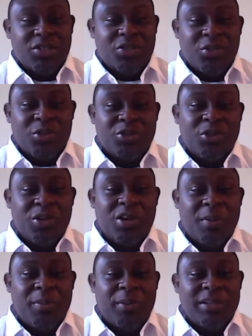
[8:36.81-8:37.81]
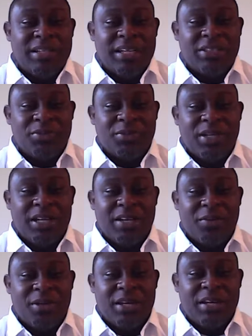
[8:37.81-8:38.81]
So those are a couple of things we're
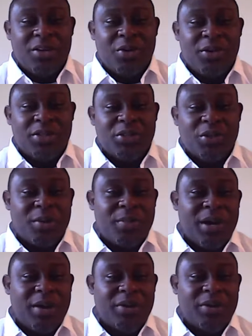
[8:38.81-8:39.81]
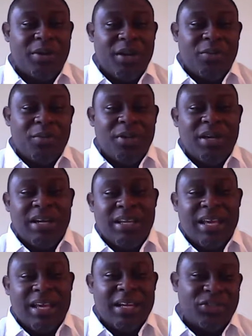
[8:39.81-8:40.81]
gonna go and talk about. We're gonna
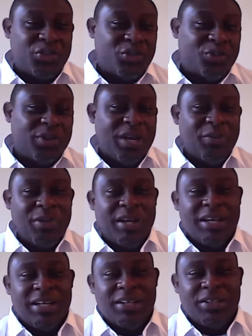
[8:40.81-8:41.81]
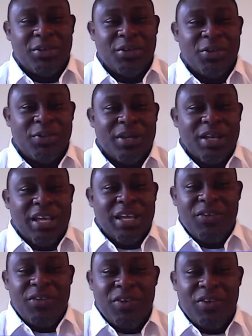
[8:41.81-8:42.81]
get into, and we're gonna,
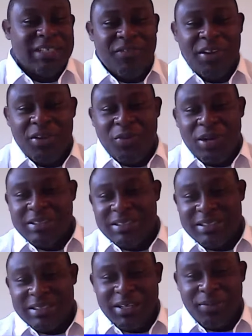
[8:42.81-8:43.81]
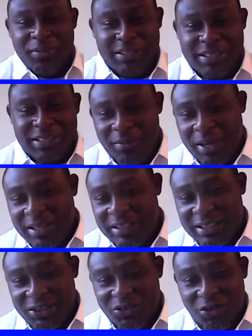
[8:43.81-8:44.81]
if you guys have any questions in the meantime,
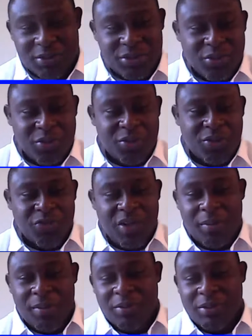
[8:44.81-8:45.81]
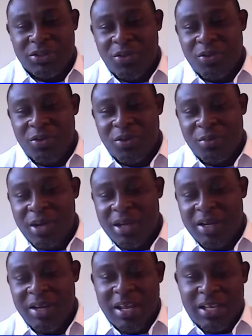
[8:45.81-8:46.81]
hey Deidre, what's going on, family? What's going on,
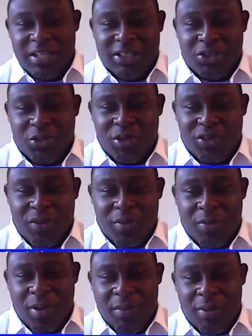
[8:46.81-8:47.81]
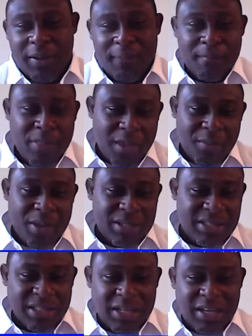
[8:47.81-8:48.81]
brother? Kijon your family pa mwen.
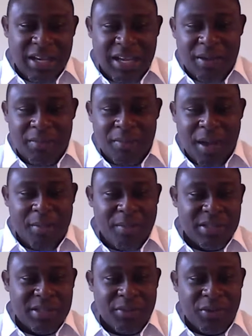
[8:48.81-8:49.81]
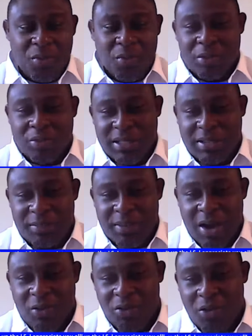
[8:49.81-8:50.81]
Merci et mba mbeze mwen do pou parce
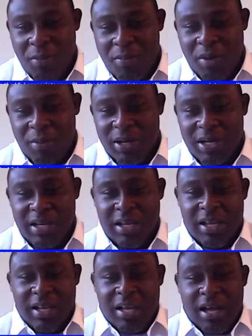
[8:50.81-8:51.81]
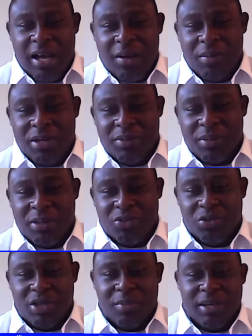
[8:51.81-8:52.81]
mde akon wap bon mwen li.
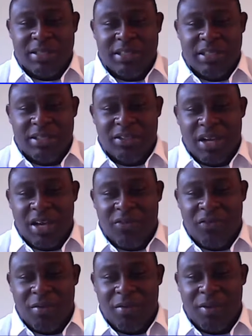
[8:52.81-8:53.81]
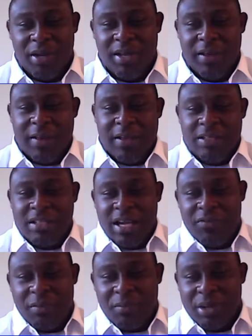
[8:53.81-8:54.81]
Mwen djou grand merci family mwen.
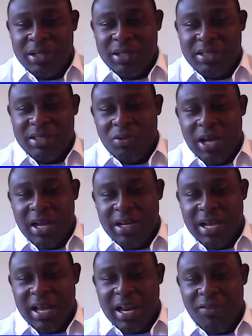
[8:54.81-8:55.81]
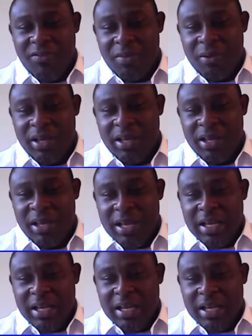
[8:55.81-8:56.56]
Ça fait un plaisir ou là dans ka lave mwen.